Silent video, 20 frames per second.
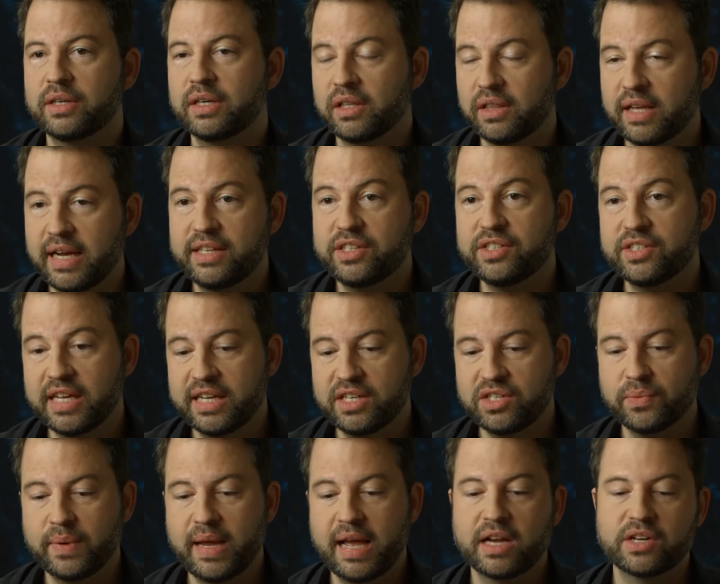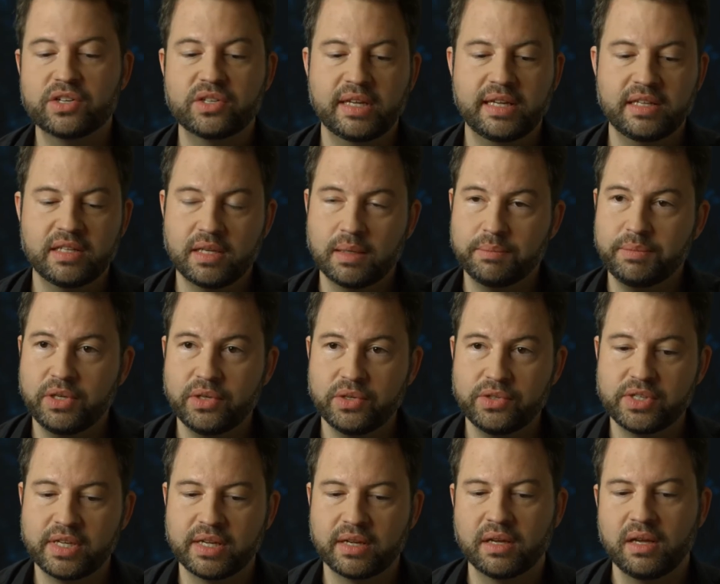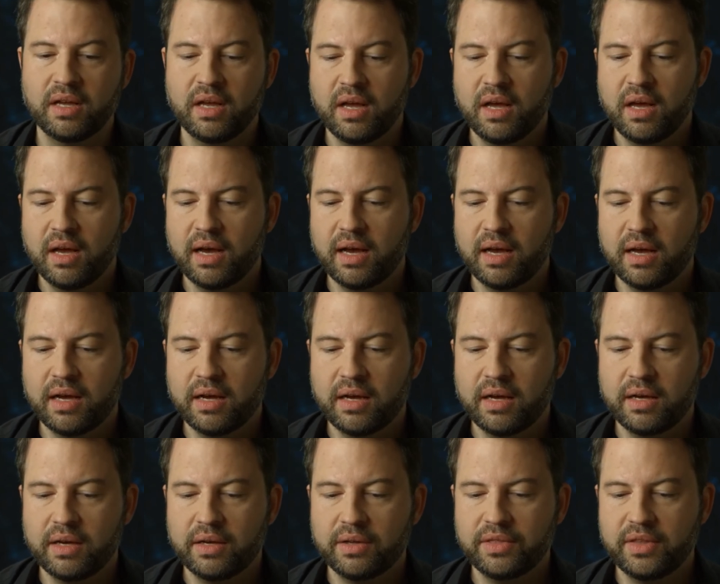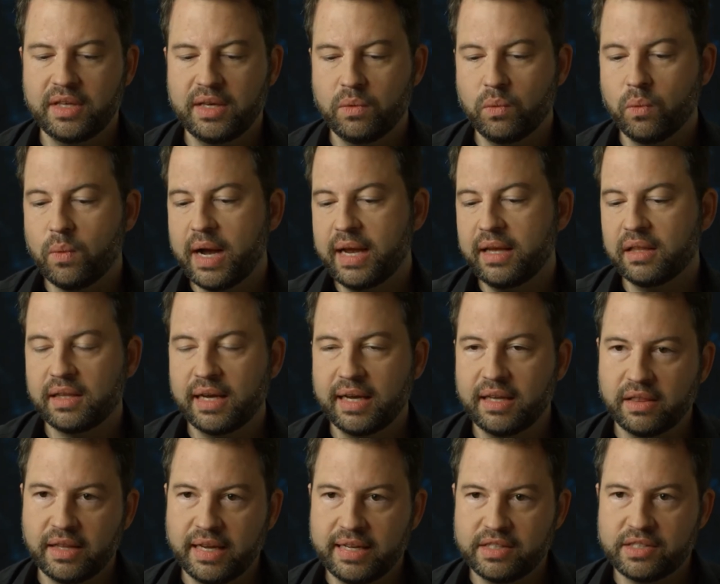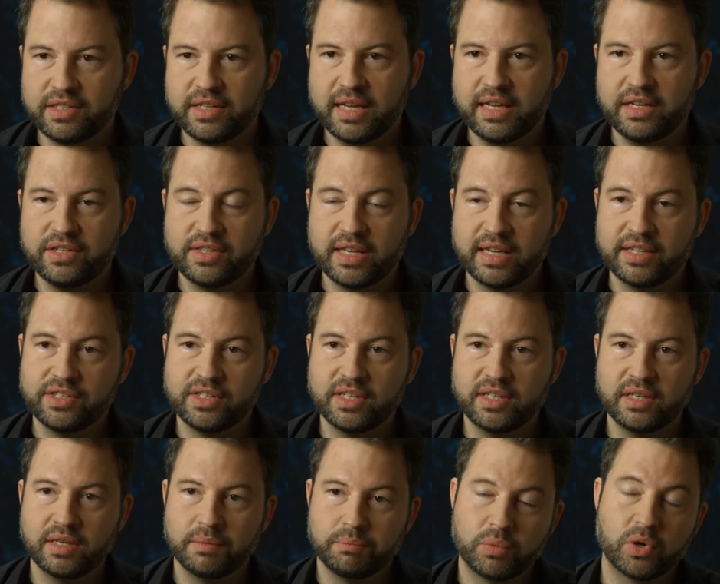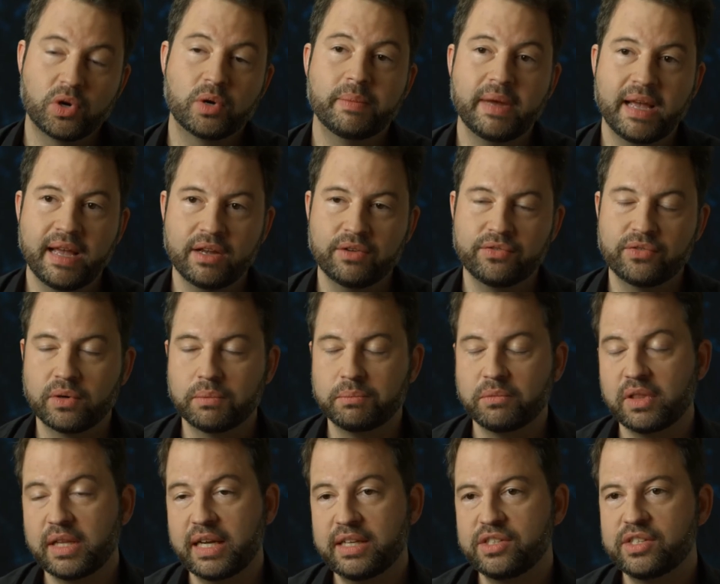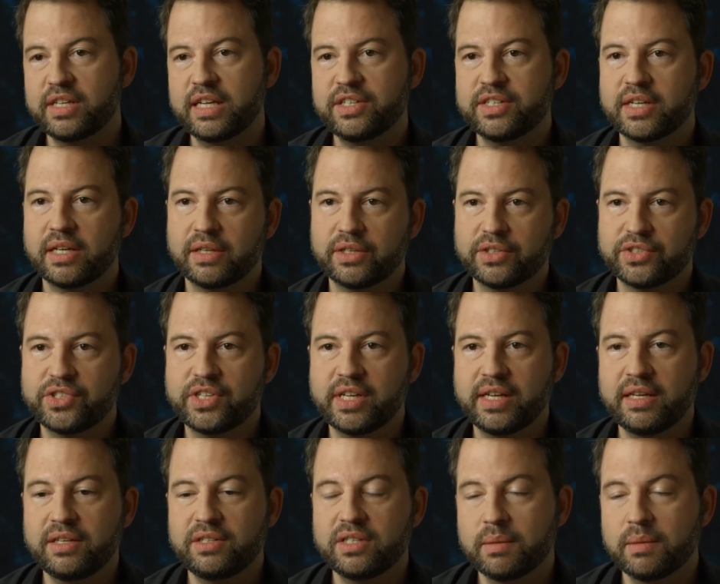in a light stage, and we actually ended up using the white light stage that's in Burbank for Light Stage LLC.